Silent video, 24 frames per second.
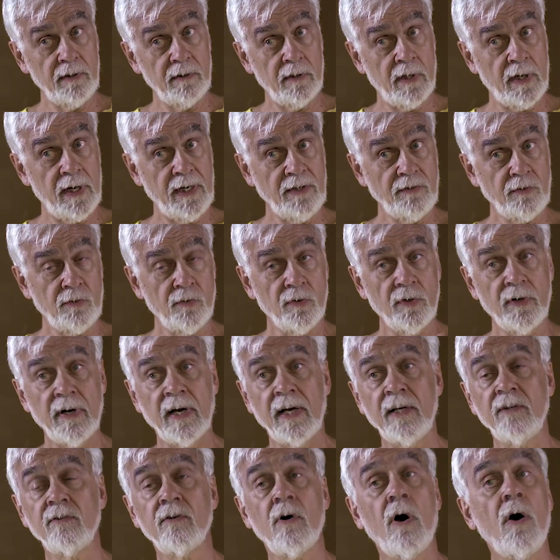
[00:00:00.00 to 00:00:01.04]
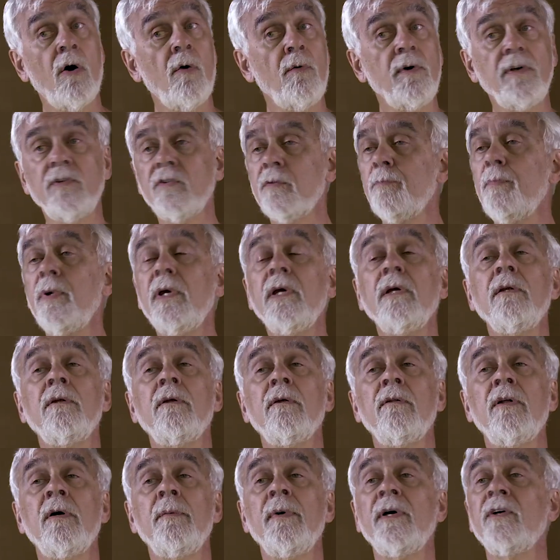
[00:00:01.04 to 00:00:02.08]
the high school guys always speak
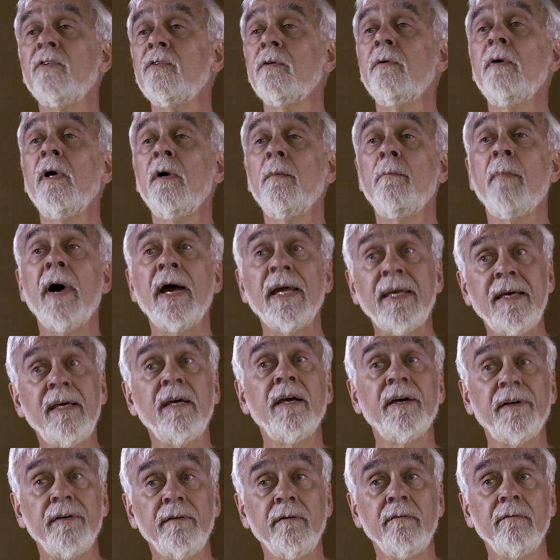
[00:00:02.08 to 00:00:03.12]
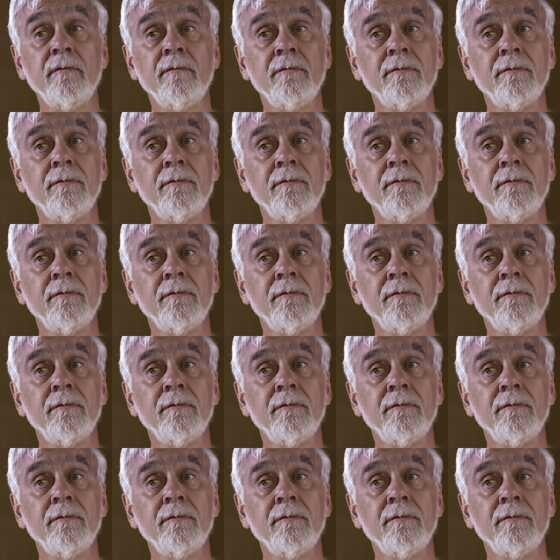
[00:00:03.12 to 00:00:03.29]
to them as my kid.